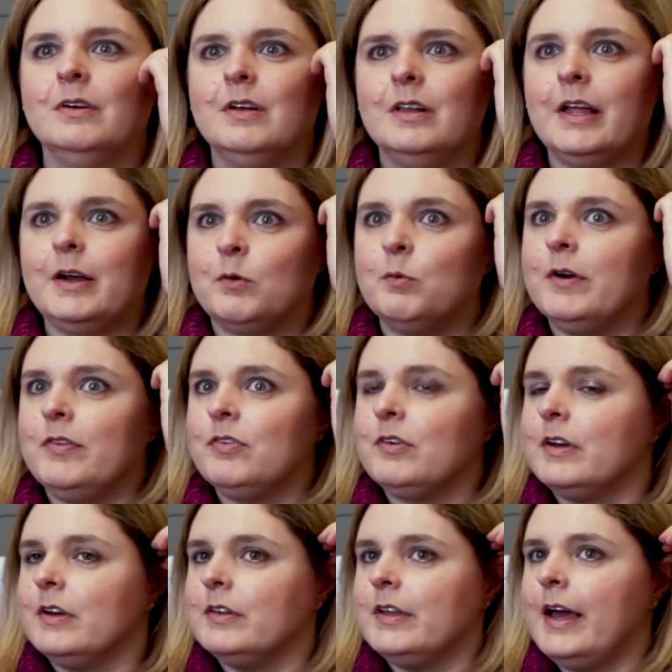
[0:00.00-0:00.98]
Like, what's
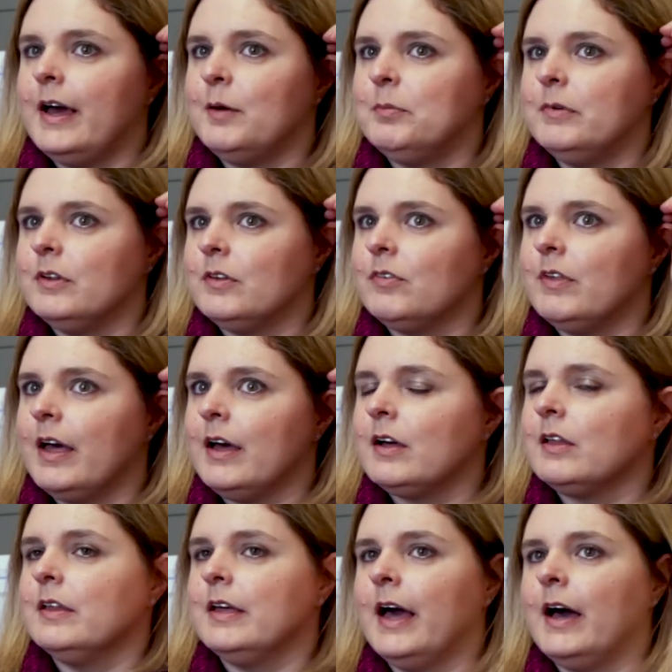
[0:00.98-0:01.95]
going to happen
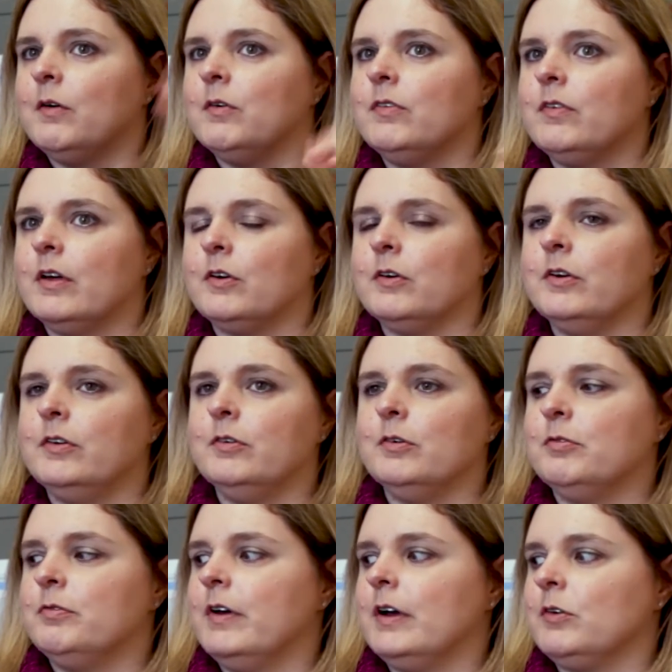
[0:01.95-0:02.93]
exactly? How is that going to
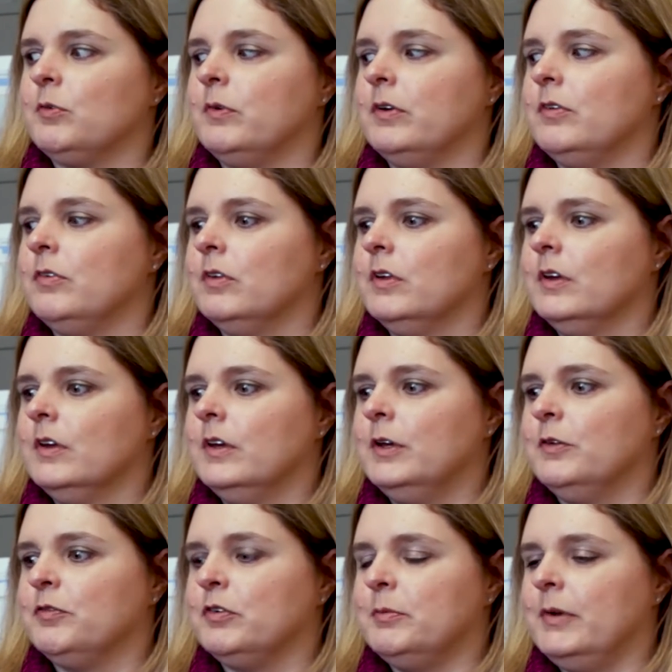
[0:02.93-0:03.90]
affect? What is
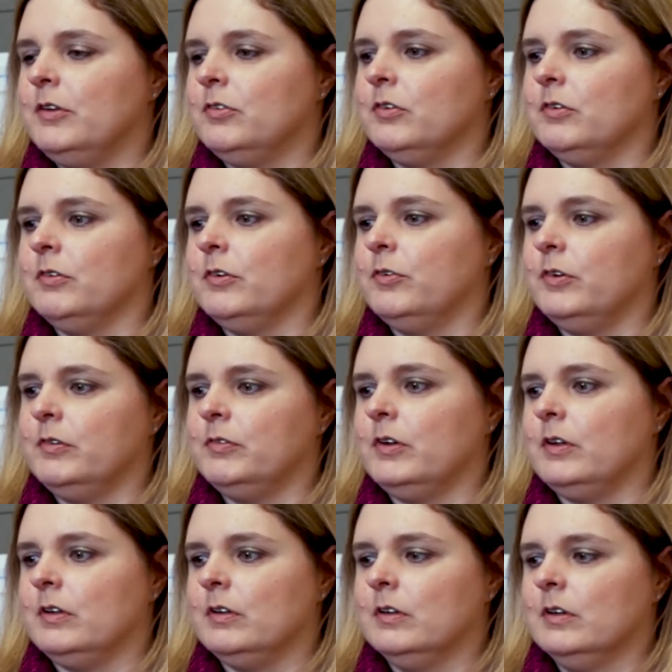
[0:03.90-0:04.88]
information
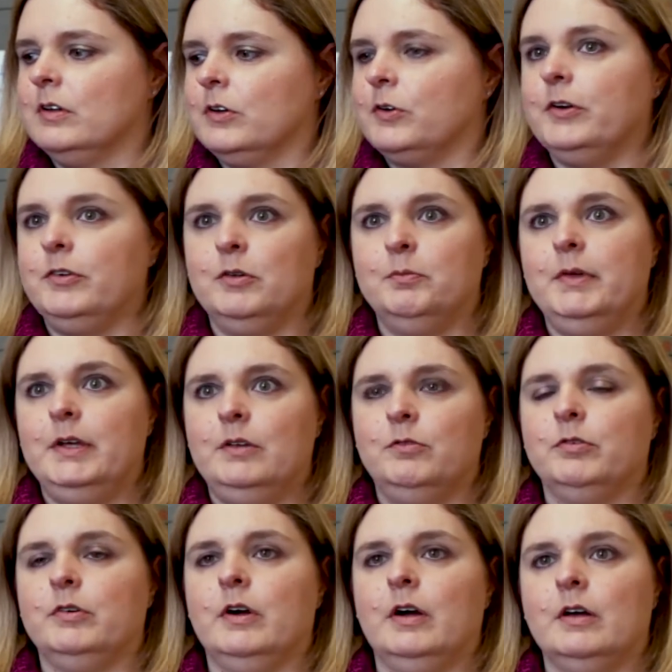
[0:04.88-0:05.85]
retrieval going to mean
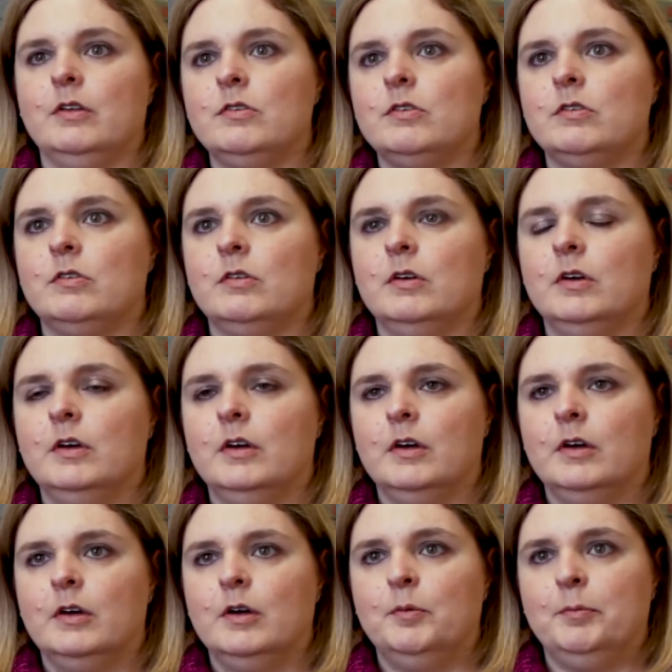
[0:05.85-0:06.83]
for us
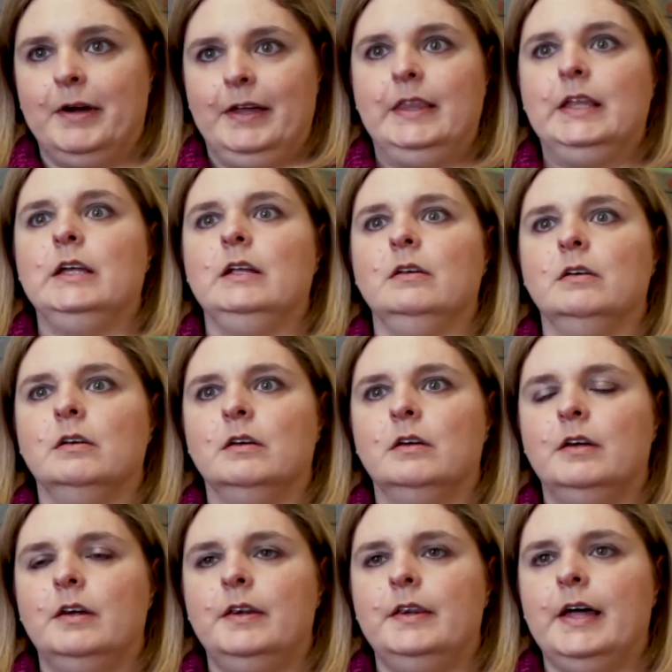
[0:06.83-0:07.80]
by then
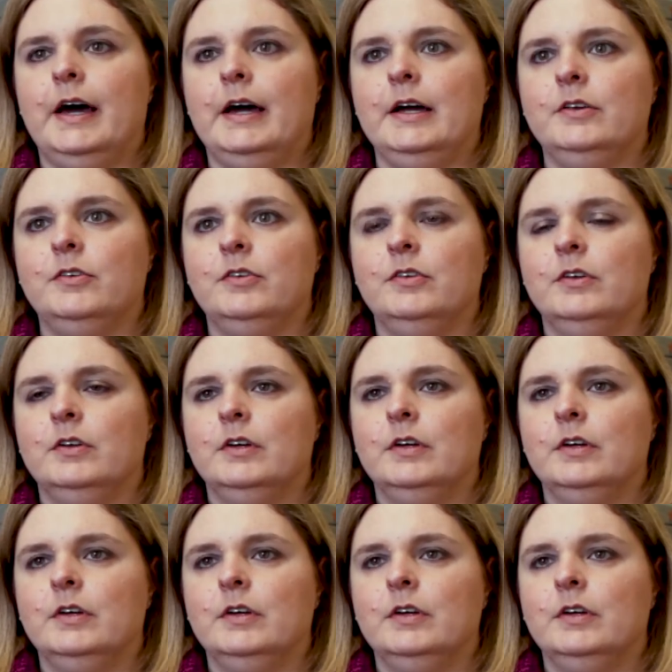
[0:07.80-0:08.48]
that